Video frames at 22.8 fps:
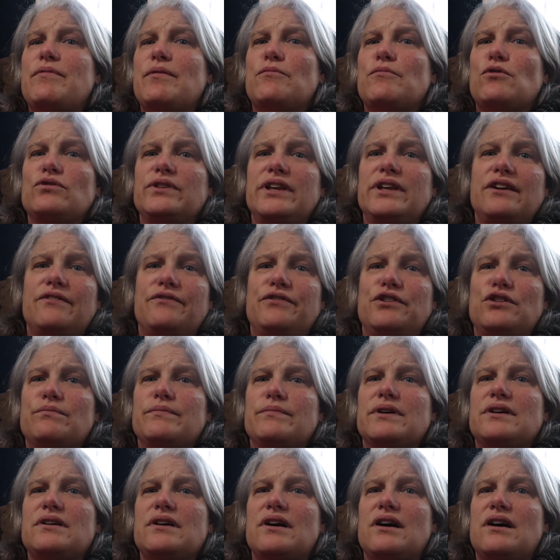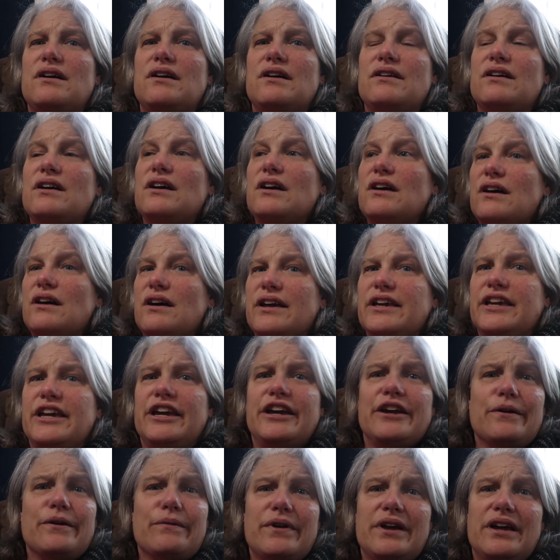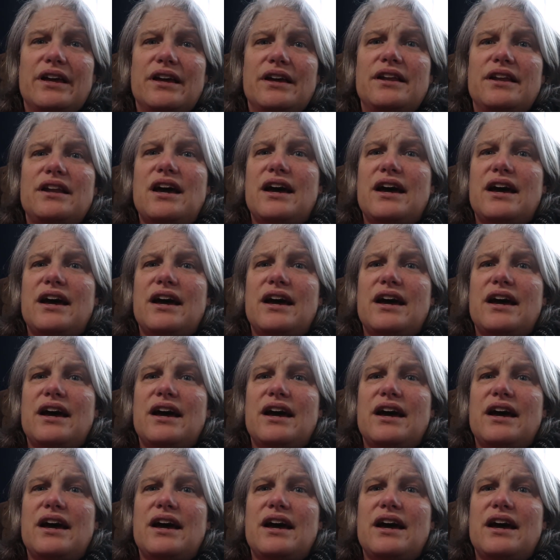I'm only a few months, a year in.